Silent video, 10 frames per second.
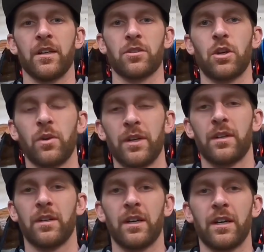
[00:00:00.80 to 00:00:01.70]
how's it going?
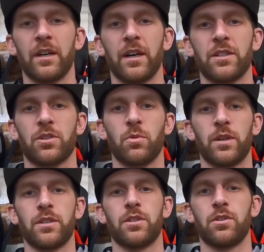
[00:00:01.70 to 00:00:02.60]
I just
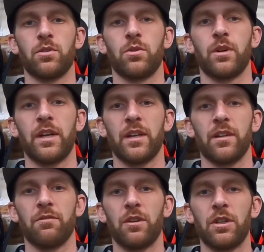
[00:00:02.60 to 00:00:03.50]
wanted to do
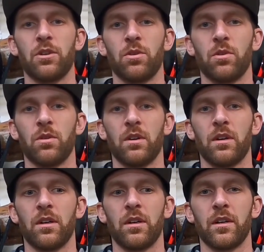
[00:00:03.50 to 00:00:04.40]
a video
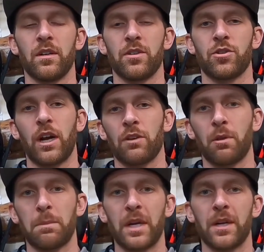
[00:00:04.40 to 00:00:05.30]
on track
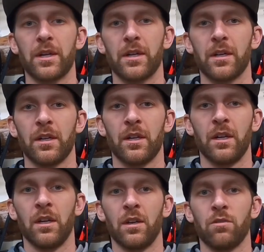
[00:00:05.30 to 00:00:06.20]
repair
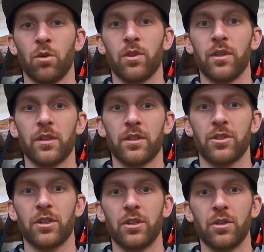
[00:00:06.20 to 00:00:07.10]
for the
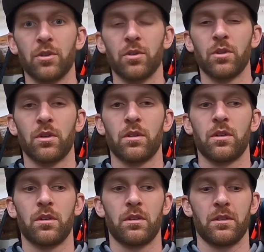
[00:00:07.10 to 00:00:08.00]
Skidoo.
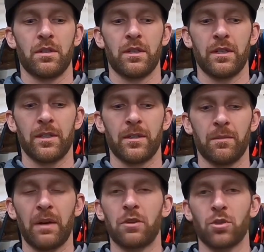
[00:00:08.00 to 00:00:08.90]
I
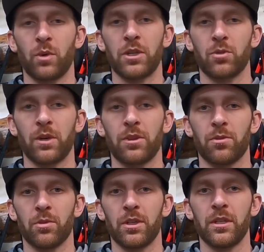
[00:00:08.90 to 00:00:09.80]
have a
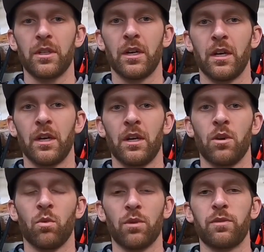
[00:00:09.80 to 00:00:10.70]
2023
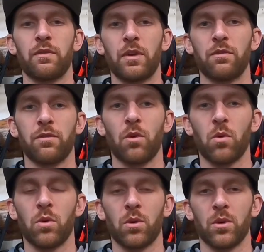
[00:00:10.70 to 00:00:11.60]

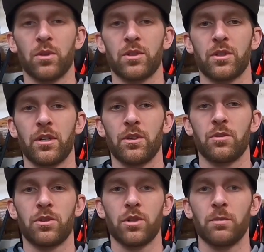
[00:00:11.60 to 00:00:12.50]
154 Skidoo
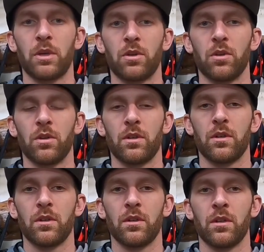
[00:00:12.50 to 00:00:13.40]
Turbo
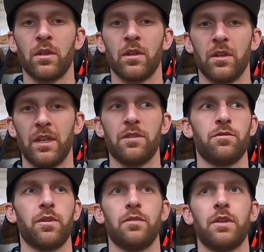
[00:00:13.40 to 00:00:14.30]

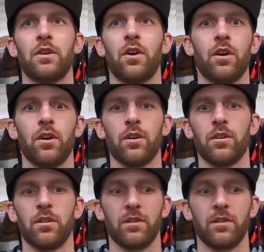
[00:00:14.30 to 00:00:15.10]
850R.